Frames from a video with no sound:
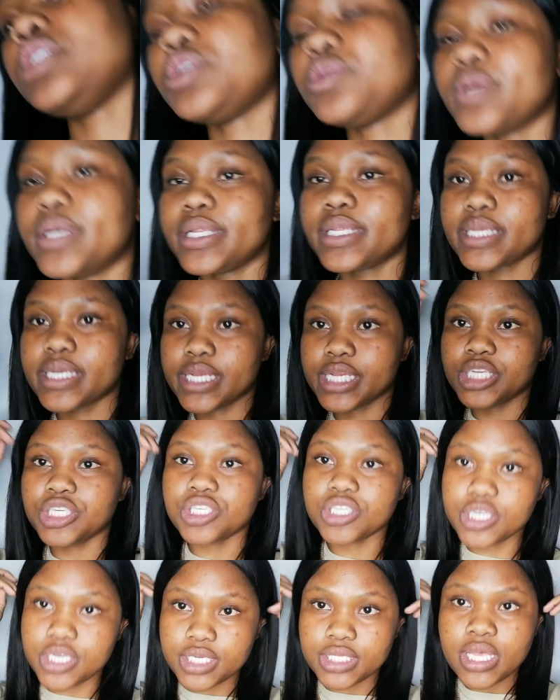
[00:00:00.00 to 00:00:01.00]
20
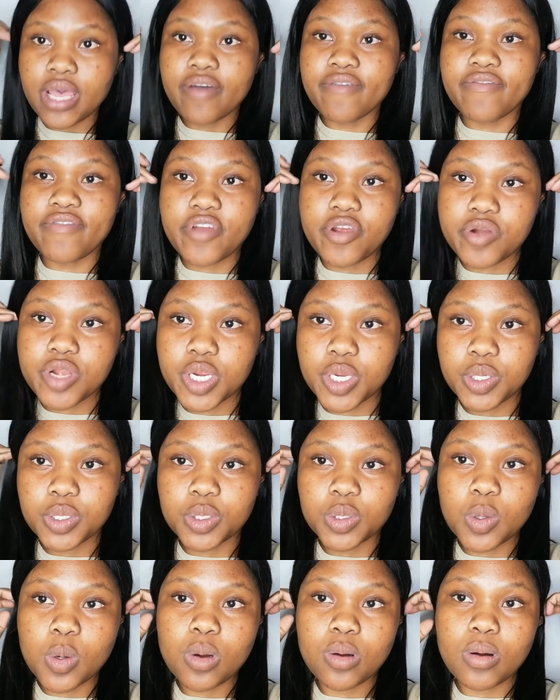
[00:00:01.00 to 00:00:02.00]
inches, very
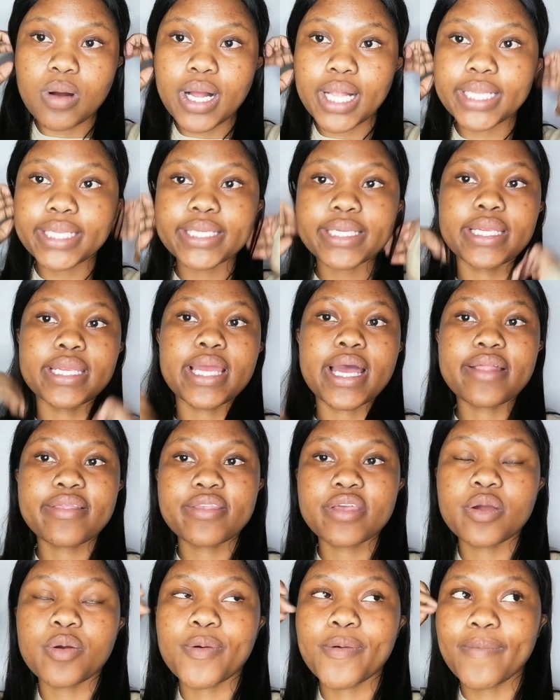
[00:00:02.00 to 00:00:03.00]
good quality. I
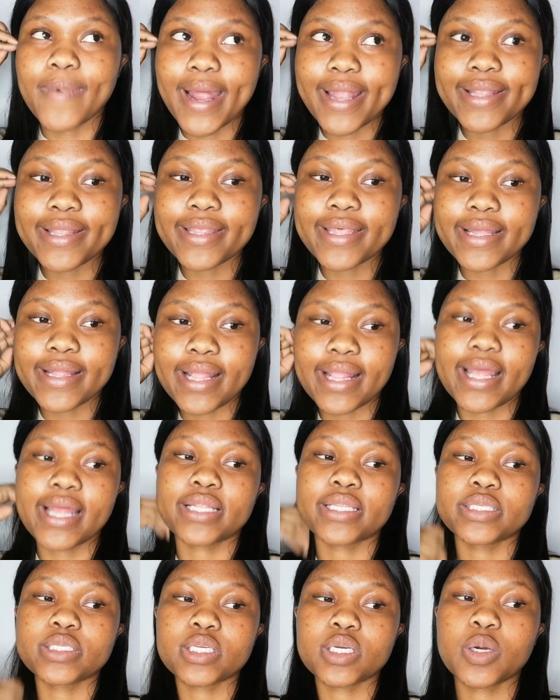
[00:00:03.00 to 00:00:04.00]
think one thing that
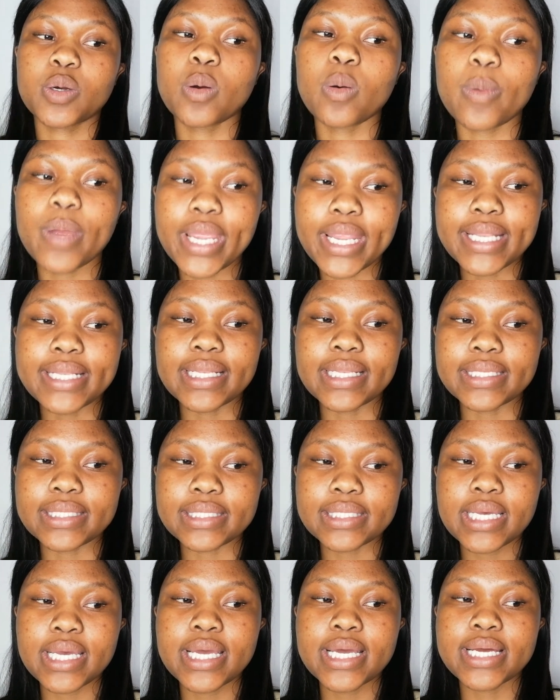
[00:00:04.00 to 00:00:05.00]
Queens
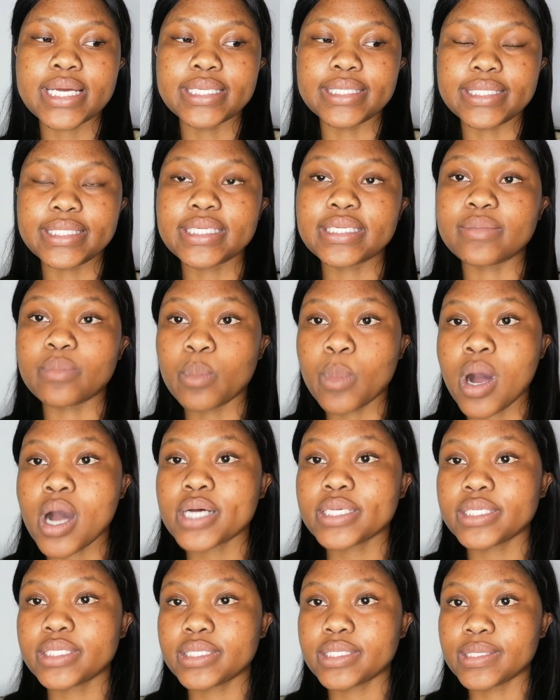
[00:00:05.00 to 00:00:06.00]
did
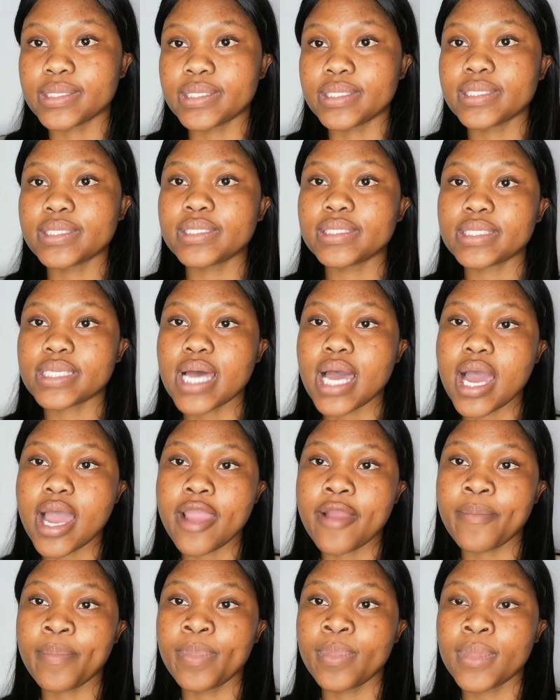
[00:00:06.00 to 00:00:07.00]
master this
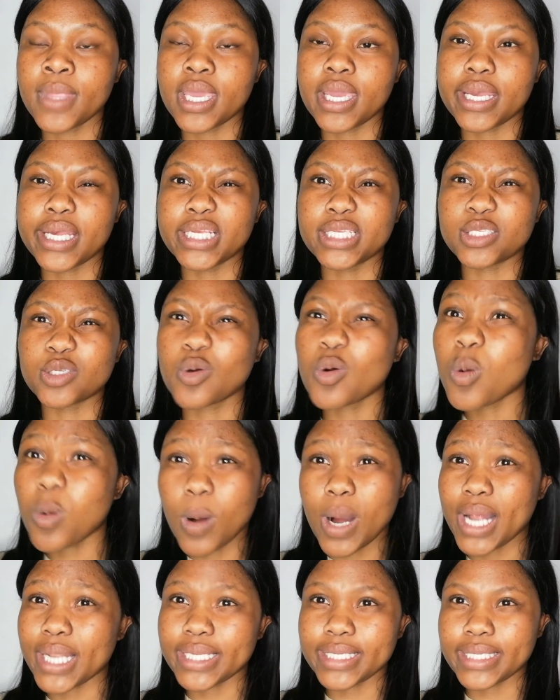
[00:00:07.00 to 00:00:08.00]
time is
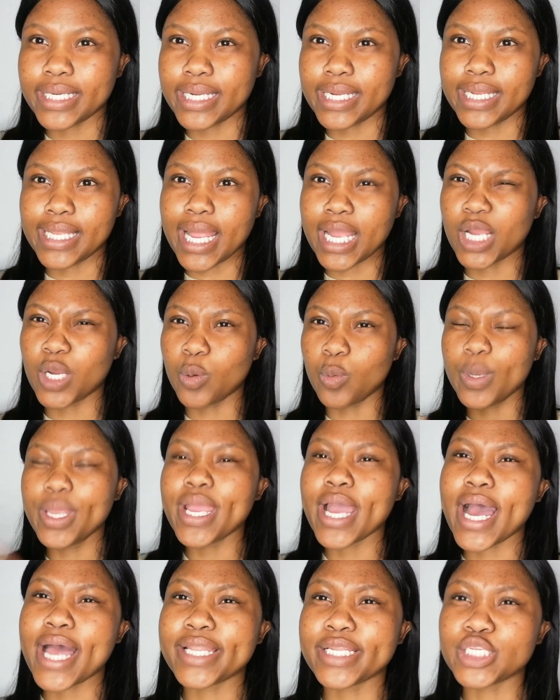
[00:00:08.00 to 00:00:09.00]
quality. Like, we
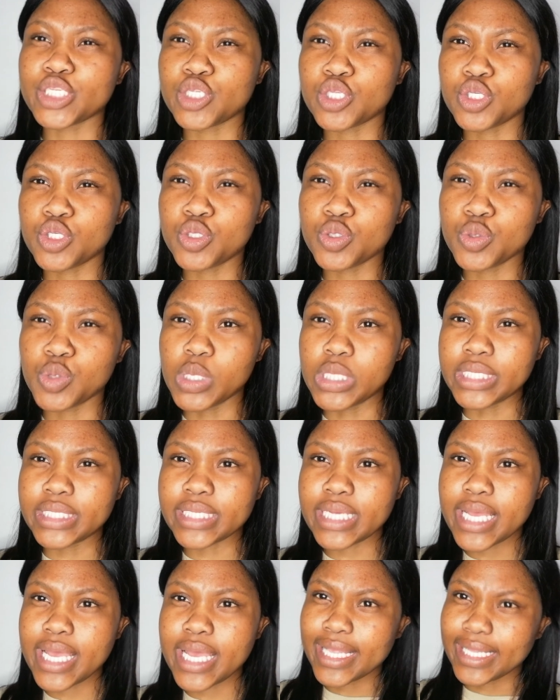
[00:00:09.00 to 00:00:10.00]
understood
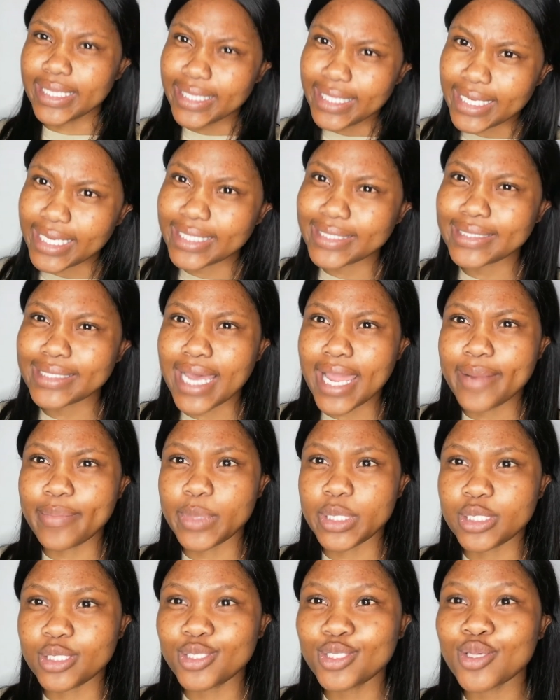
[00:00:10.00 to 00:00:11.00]
the
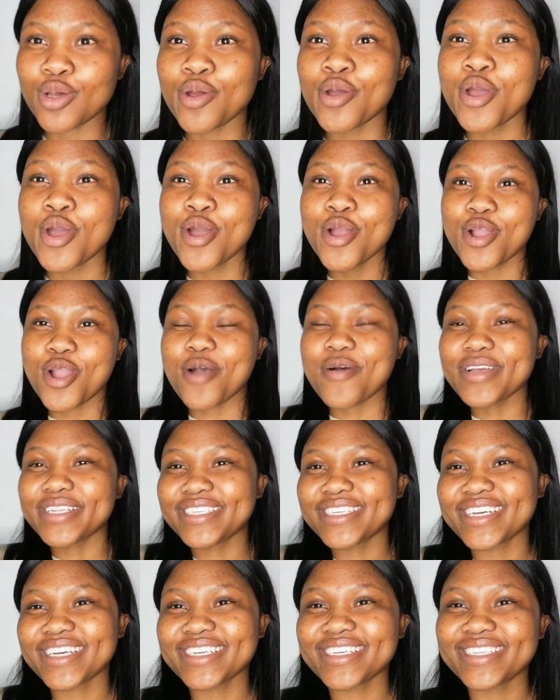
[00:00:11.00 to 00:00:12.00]
assignment. So go and
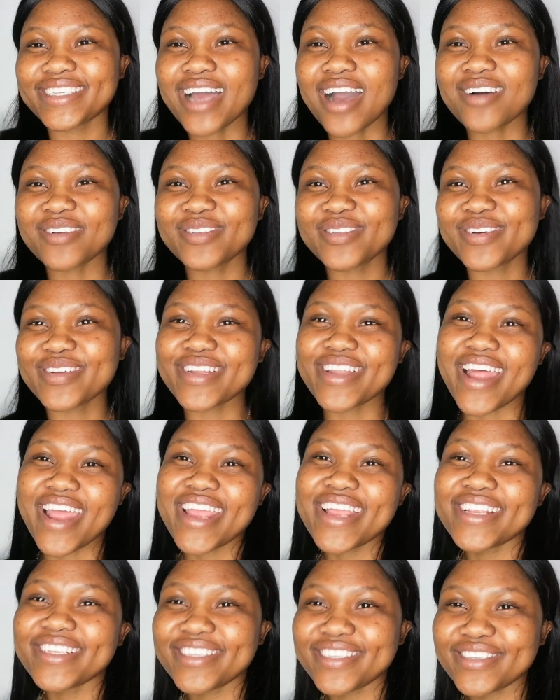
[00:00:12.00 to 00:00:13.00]
check us out on
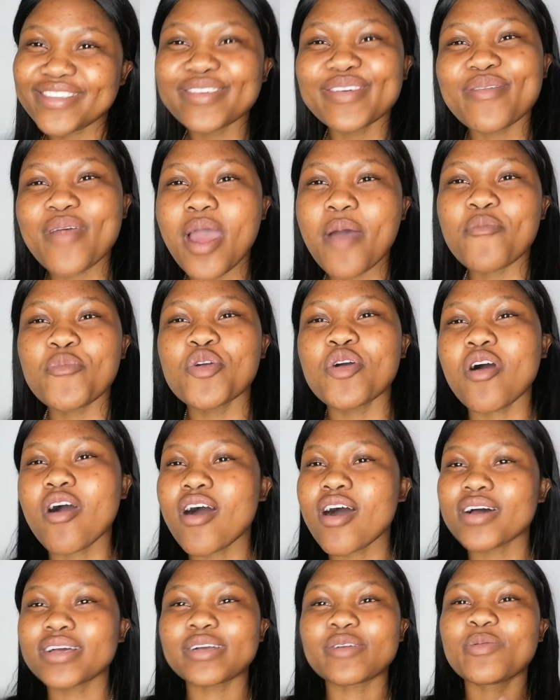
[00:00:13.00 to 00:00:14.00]
Instagram. We
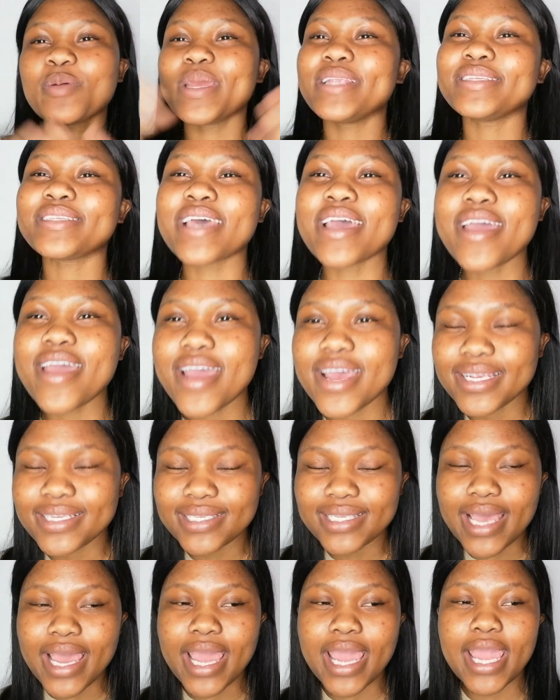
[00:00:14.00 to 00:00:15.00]
are Queen's Hair
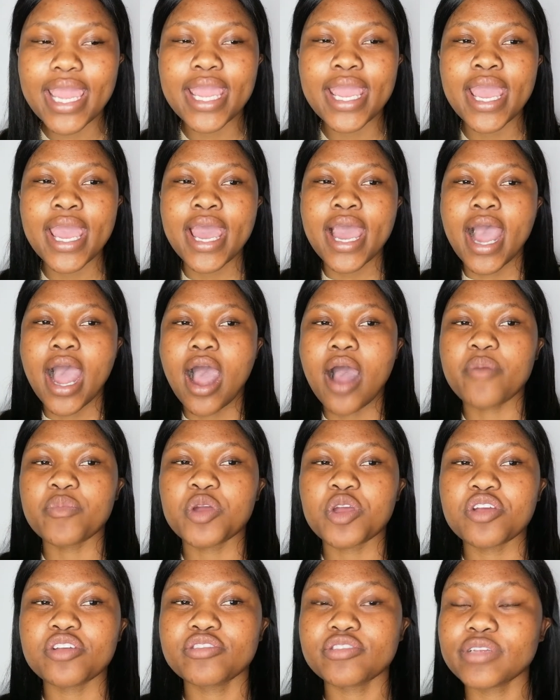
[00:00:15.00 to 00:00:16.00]
SA. I'm
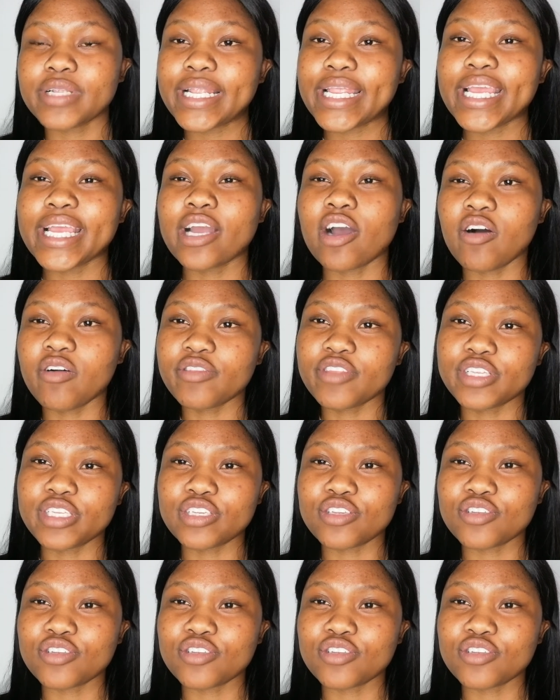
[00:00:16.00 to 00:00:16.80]
going to link all the